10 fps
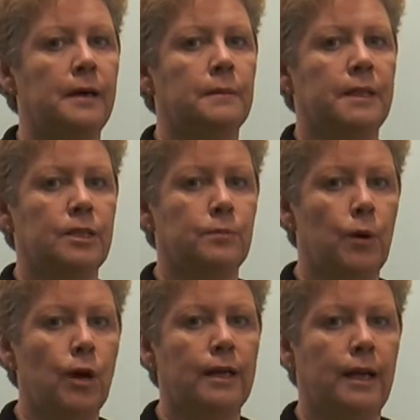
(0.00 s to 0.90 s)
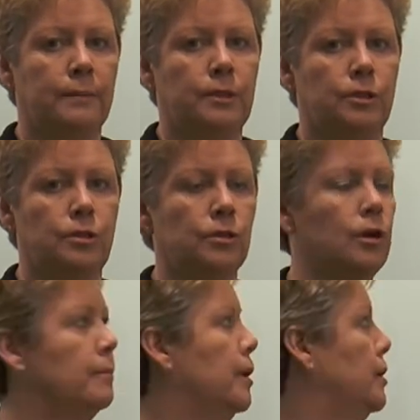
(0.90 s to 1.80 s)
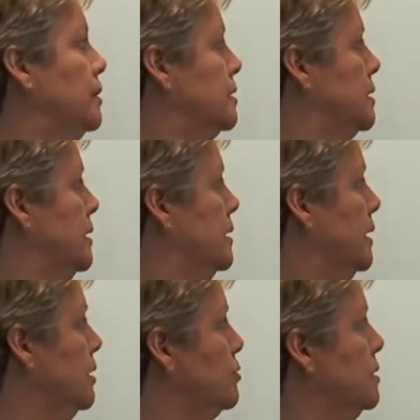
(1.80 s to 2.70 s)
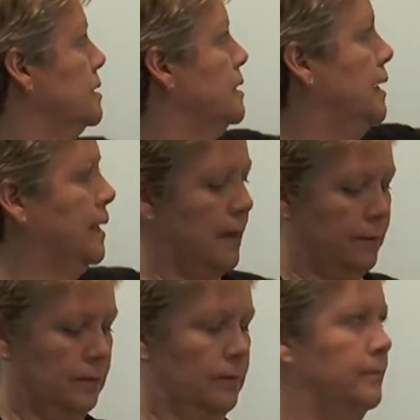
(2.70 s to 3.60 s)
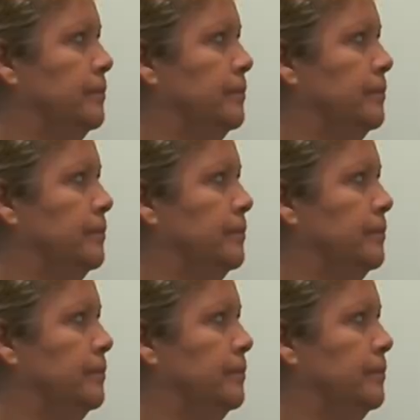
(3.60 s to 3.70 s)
But that's broken up into two components, interest and capital.